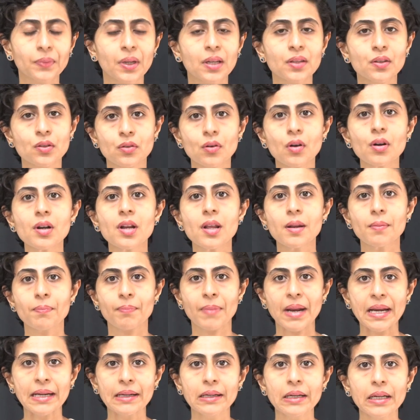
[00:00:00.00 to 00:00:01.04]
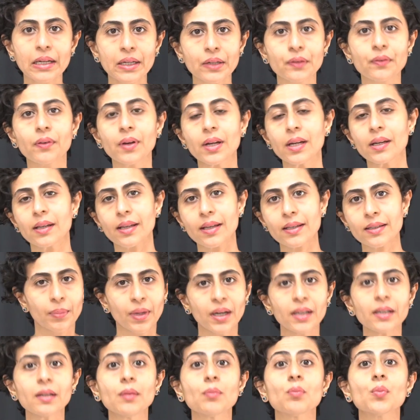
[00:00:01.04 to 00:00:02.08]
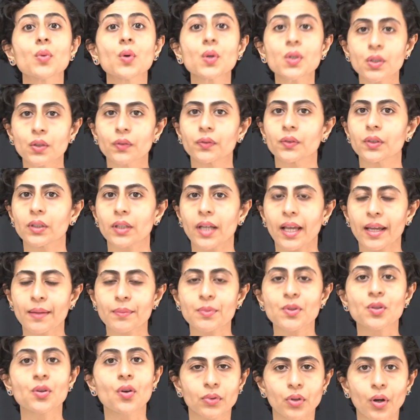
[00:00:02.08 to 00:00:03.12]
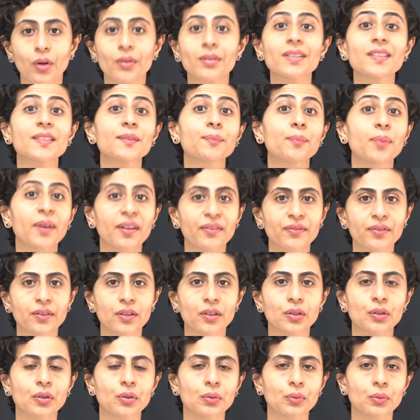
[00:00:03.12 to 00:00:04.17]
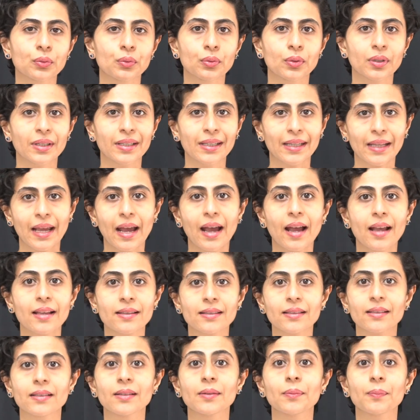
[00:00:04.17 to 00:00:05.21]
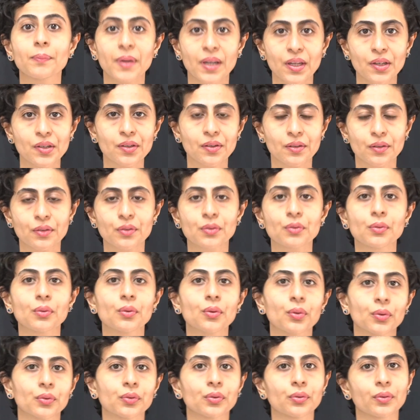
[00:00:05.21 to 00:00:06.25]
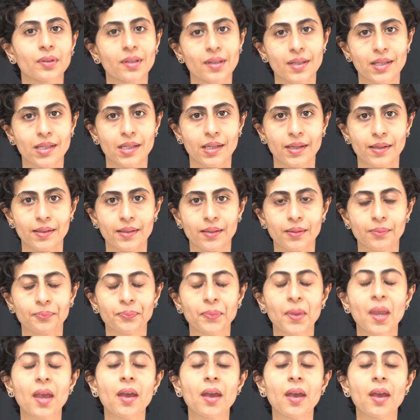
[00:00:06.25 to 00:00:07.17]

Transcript: It's not a mandatory test, but most of the times doctors prefer to ask patient to go through this test.